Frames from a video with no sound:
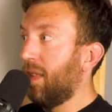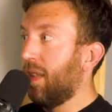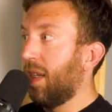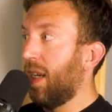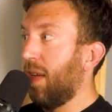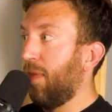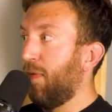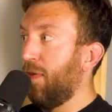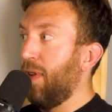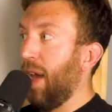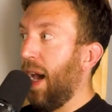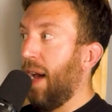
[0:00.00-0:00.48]
Like
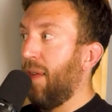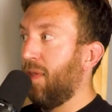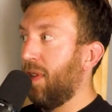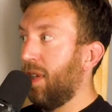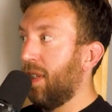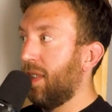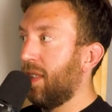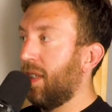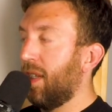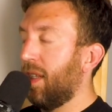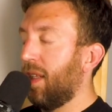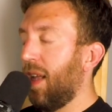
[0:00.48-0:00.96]
if you haven't
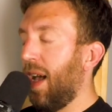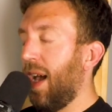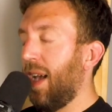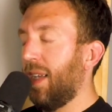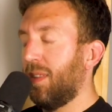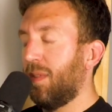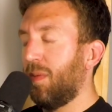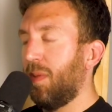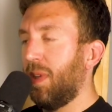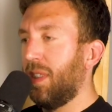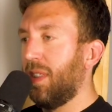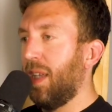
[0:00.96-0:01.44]
listened to
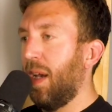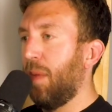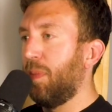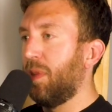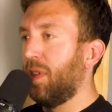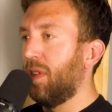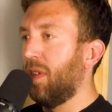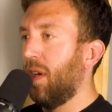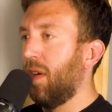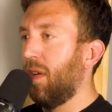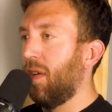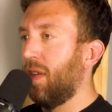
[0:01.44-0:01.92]
last week's
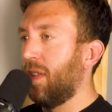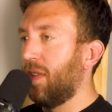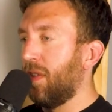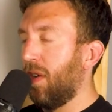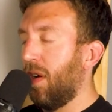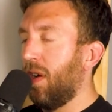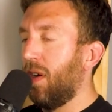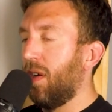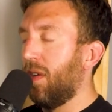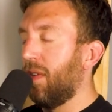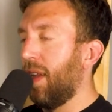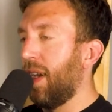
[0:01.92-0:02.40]
episode, it's
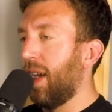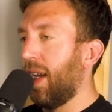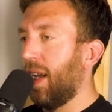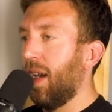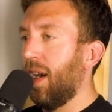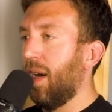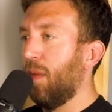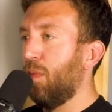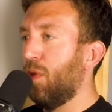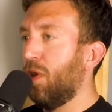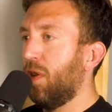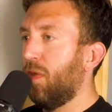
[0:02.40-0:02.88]
all like
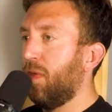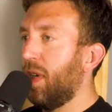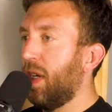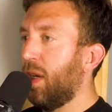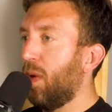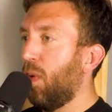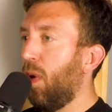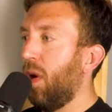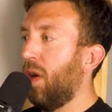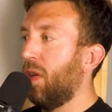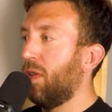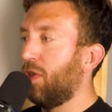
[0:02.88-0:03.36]
a movie
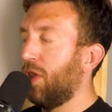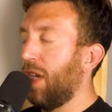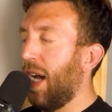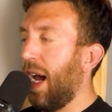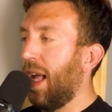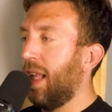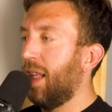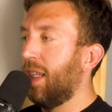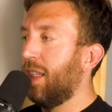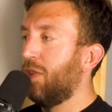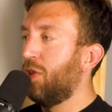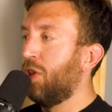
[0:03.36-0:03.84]
quote
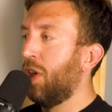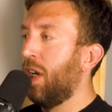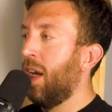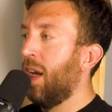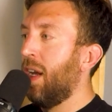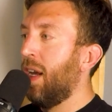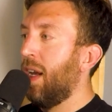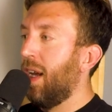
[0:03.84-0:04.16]
challenge.